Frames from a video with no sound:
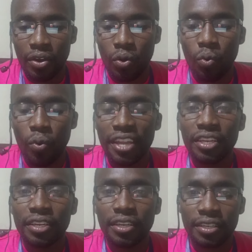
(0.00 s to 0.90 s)

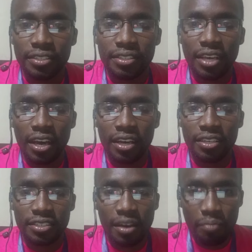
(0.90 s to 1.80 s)
when
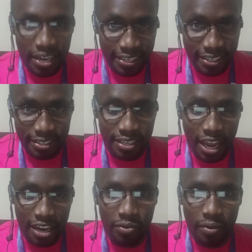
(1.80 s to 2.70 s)
someone is
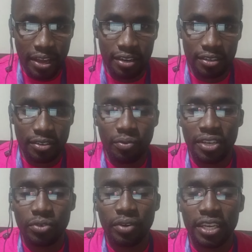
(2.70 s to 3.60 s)
unwell,
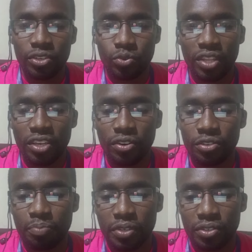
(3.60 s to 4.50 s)
when you get to the
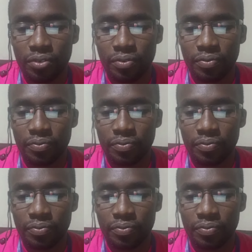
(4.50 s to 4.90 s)
hospital,